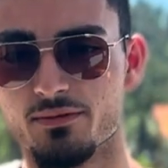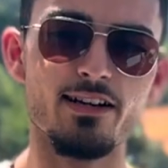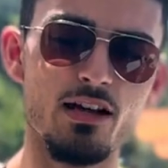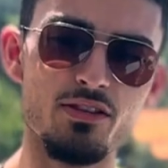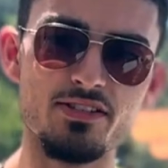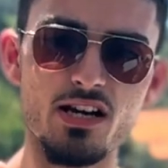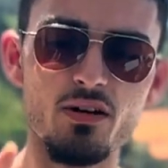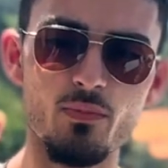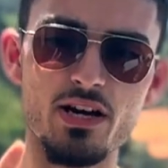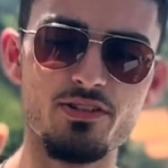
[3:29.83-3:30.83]
And now the
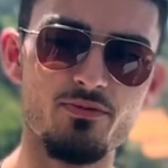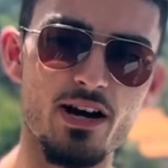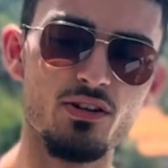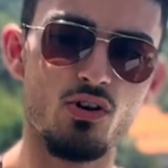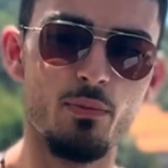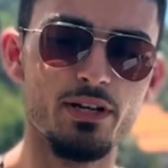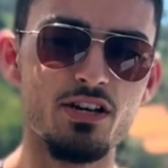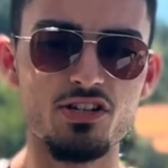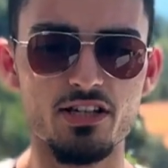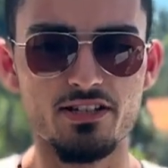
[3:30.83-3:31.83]
second way to find
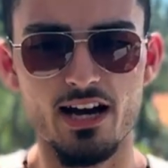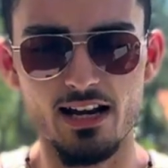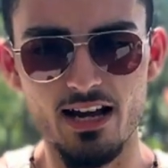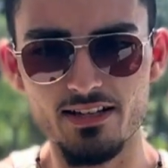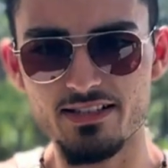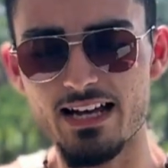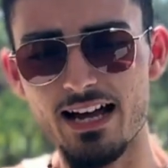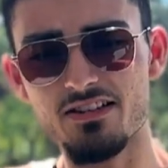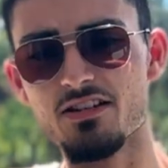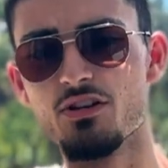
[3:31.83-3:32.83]
accommodation in Thailand is to
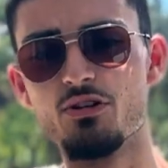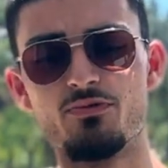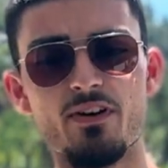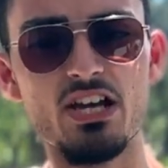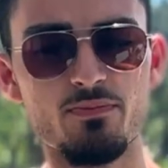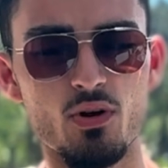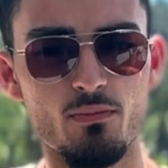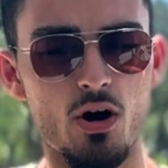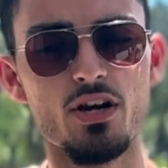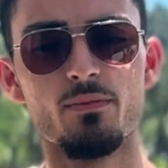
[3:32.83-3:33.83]
actually use Facebook
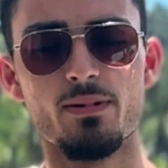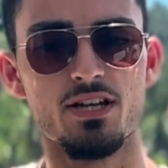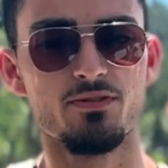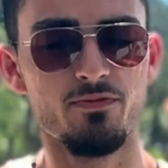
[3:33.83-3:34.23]
Marketplace.